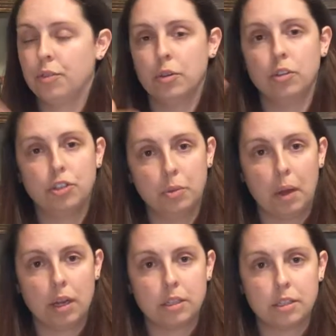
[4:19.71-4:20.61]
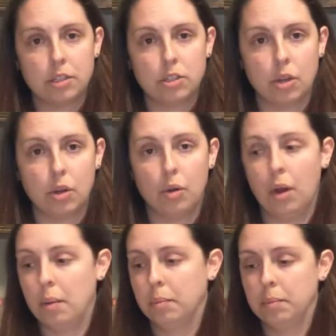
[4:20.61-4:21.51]
for shoe boxes, so
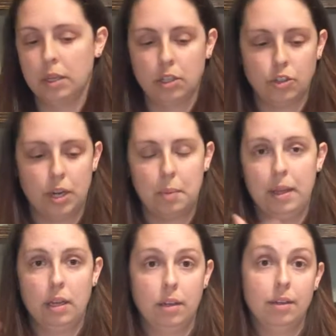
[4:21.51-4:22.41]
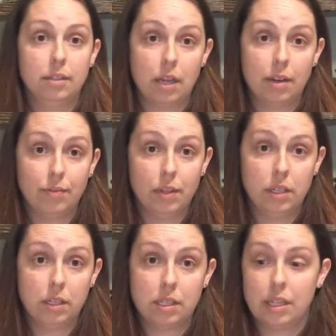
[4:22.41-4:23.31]
I'm going to try to make a ton of these.